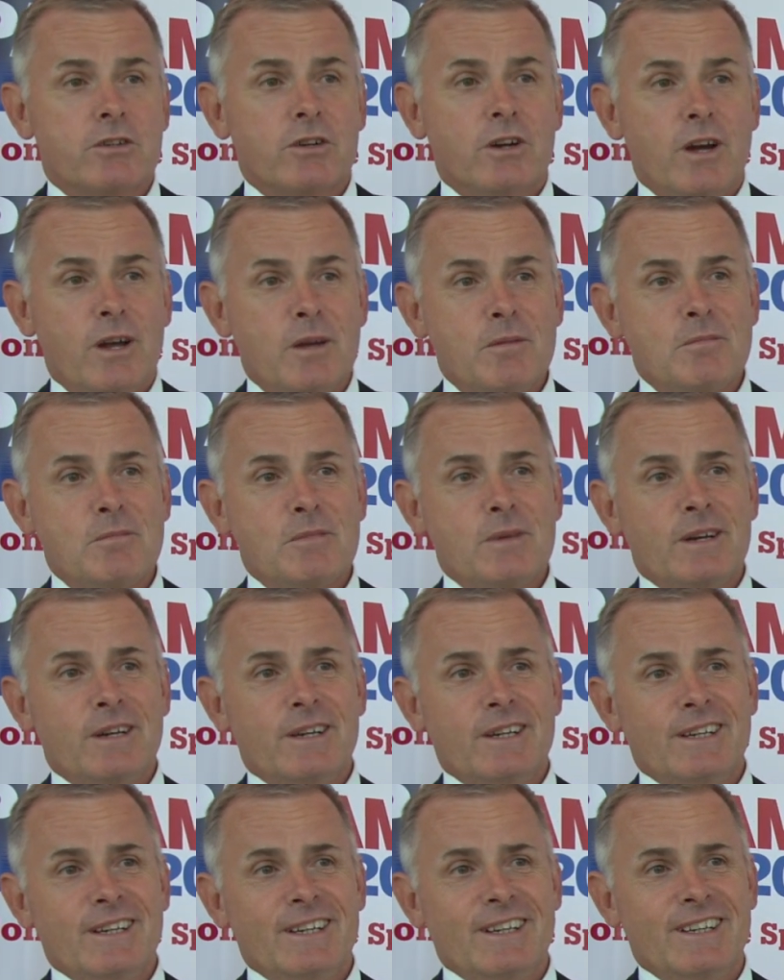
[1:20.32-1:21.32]
crime
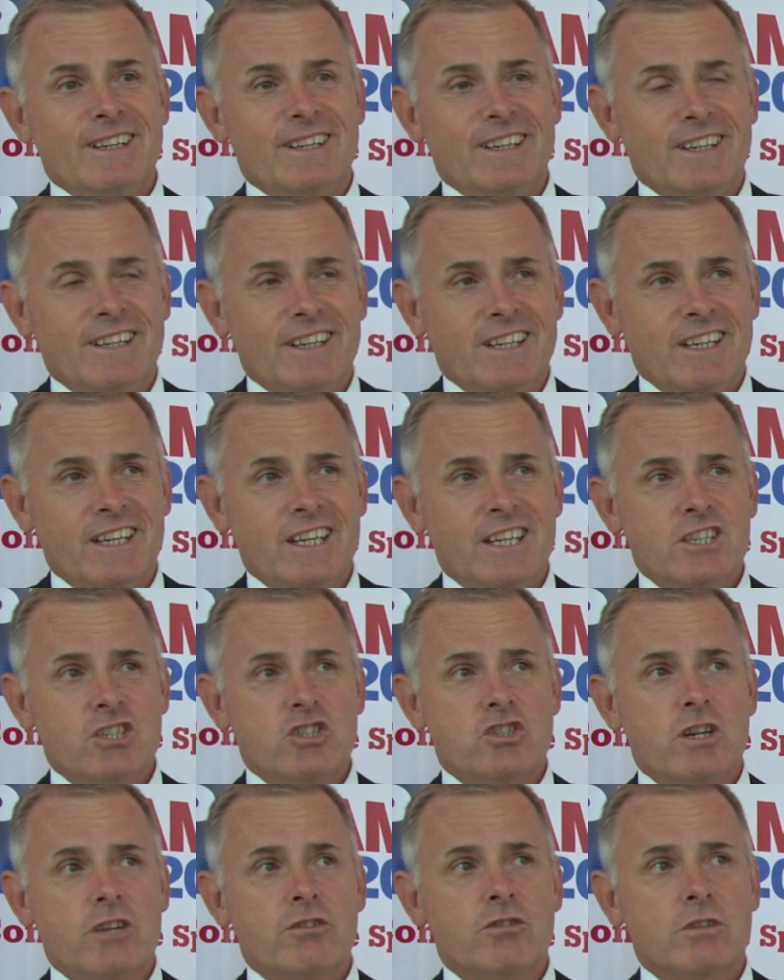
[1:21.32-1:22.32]

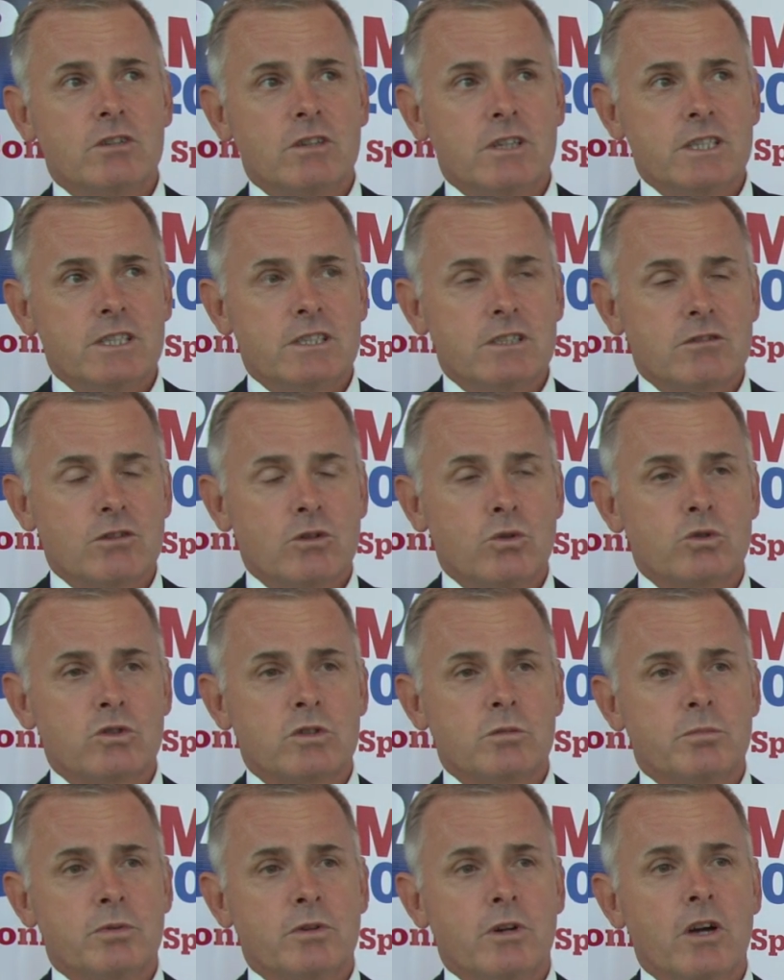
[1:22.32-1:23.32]
in general is of
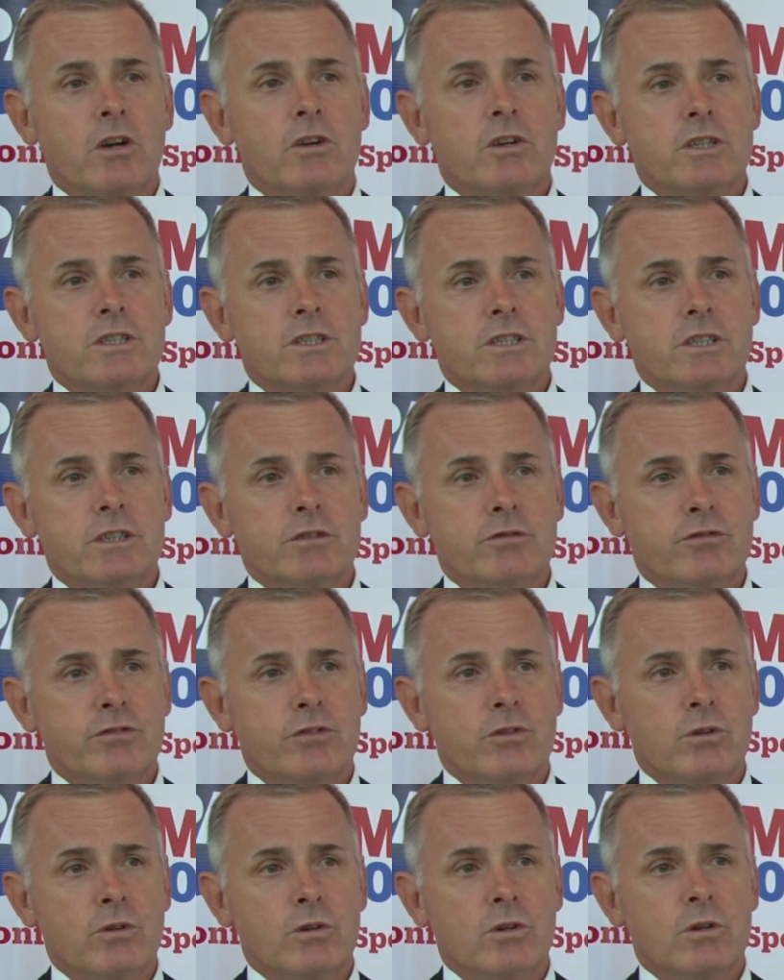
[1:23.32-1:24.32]
course a priority
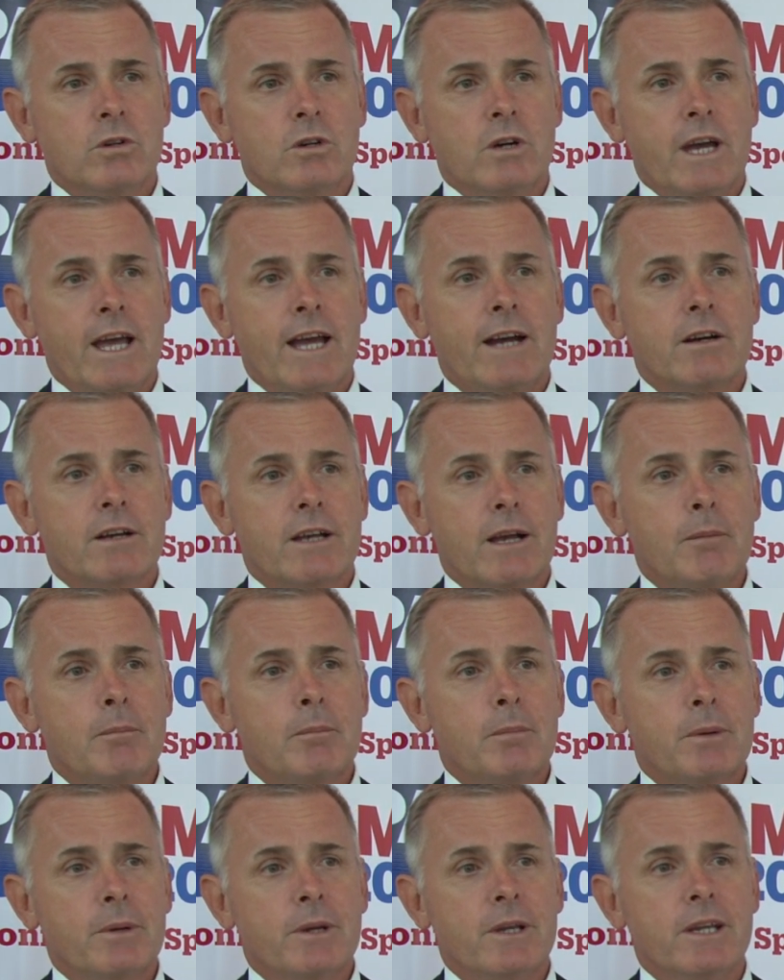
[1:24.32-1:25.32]
for our
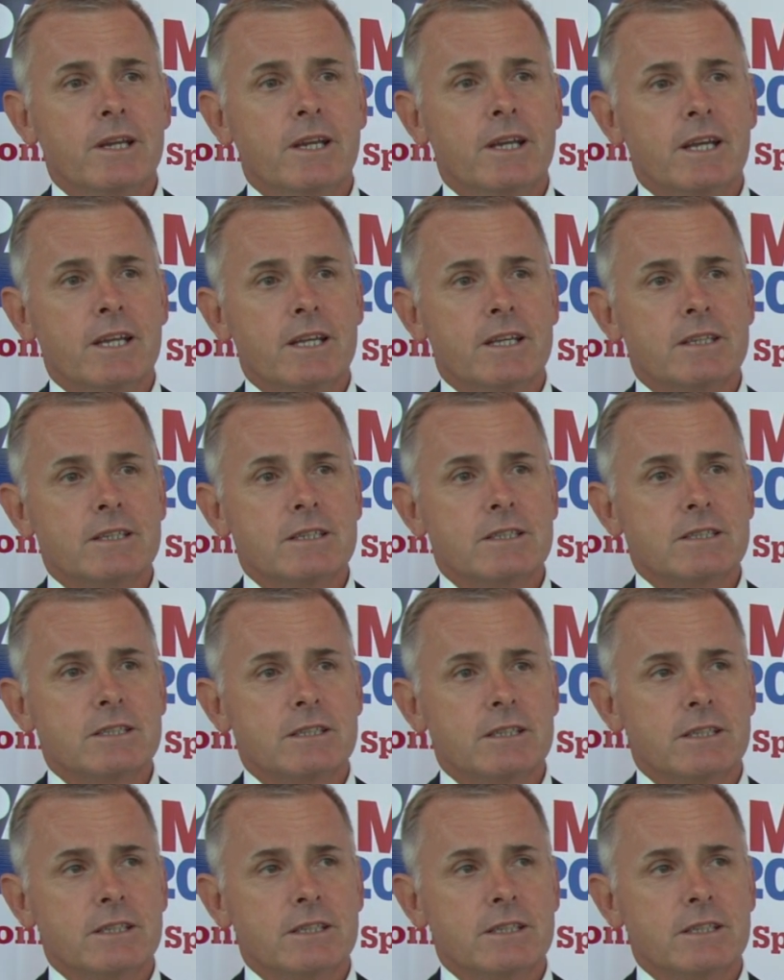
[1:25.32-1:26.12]
company, and